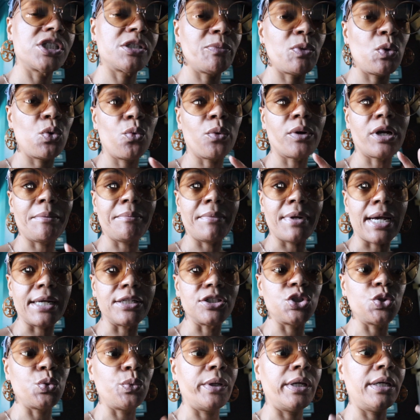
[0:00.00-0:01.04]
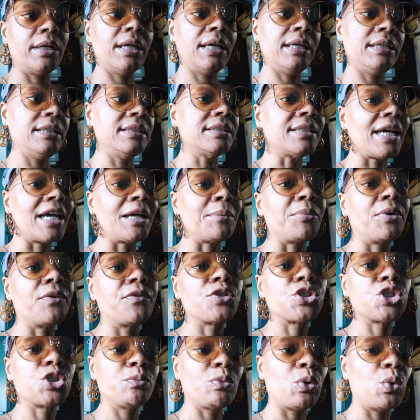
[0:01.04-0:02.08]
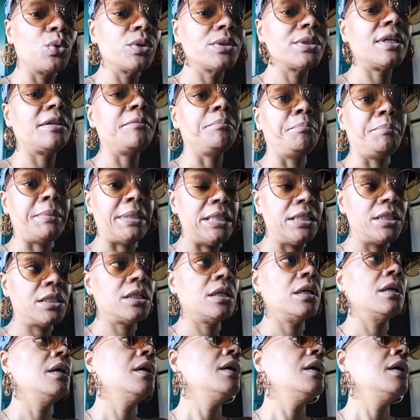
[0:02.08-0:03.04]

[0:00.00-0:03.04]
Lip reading: smoke when I'm not doing any type of smoked meat.